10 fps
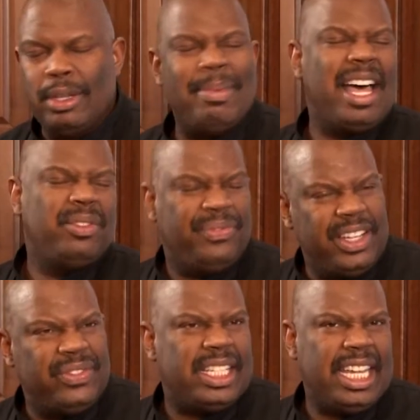about
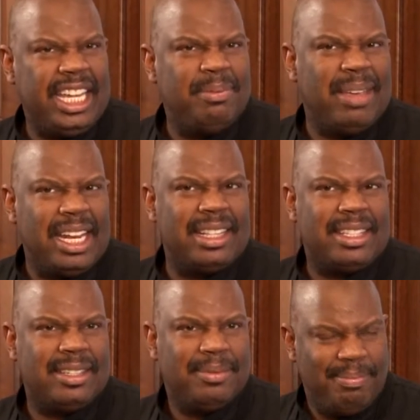15
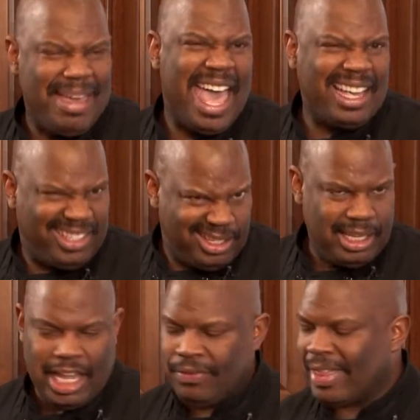minutes
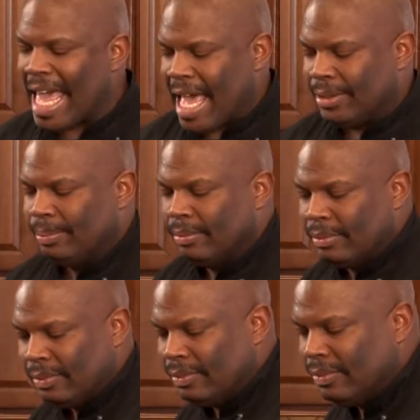max, if that.
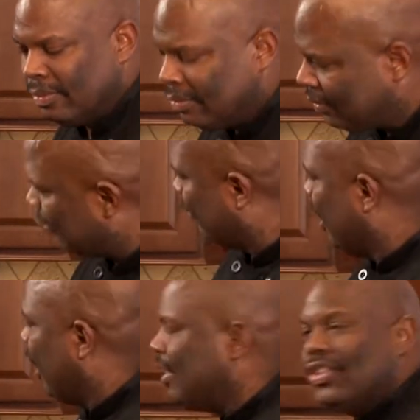
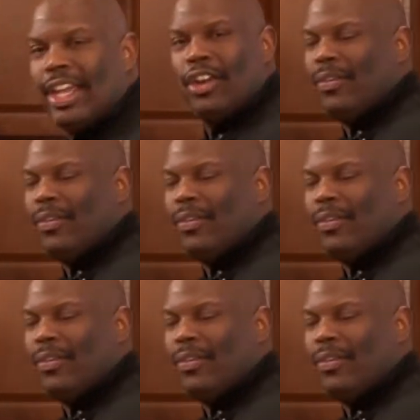Let's check